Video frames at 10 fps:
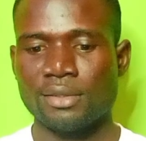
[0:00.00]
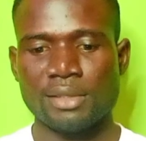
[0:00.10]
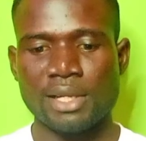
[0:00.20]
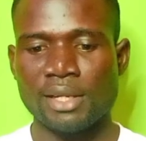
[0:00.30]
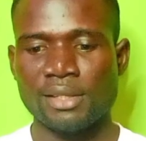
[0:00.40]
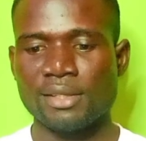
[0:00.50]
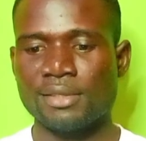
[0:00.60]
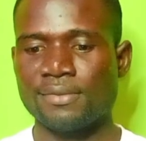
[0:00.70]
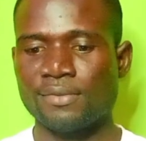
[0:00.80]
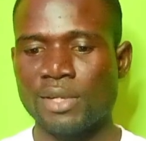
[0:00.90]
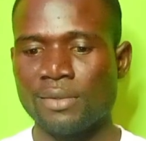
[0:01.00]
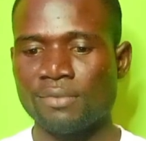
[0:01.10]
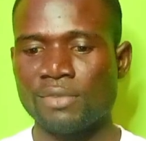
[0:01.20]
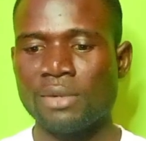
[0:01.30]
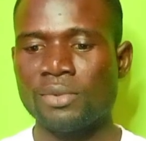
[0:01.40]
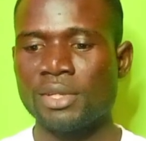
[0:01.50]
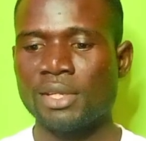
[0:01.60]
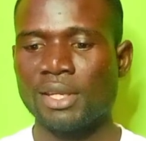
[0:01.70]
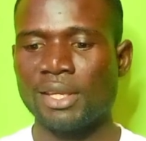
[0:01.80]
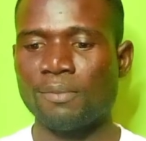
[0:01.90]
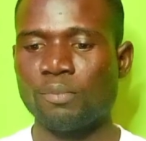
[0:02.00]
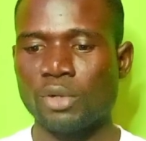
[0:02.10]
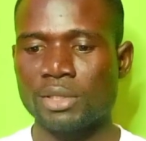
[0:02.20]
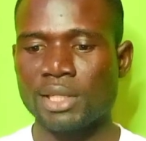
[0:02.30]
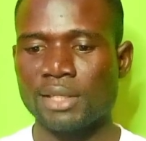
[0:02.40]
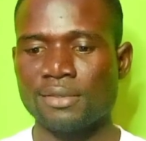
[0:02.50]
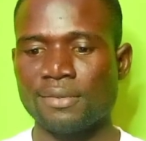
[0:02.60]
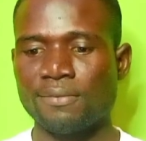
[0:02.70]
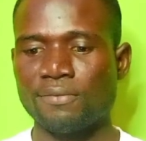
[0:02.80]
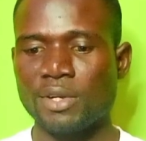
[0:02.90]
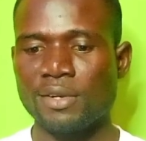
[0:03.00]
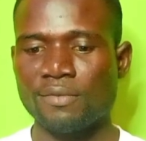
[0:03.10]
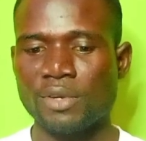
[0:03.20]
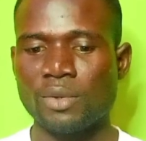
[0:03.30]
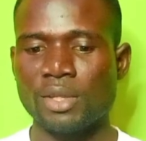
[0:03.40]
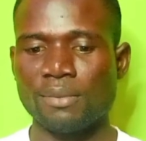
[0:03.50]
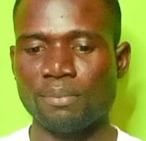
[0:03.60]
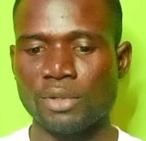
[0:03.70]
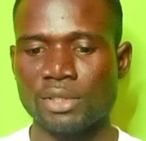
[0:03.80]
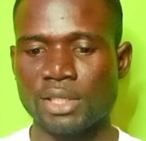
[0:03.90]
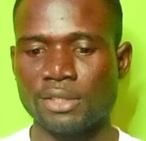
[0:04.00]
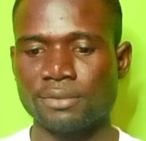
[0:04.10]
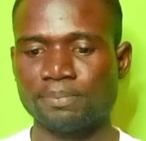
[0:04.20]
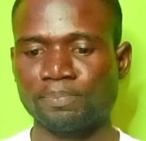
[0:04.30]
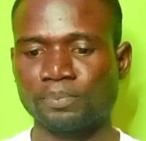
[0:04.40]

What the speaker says: That is very, very important. Very, very important.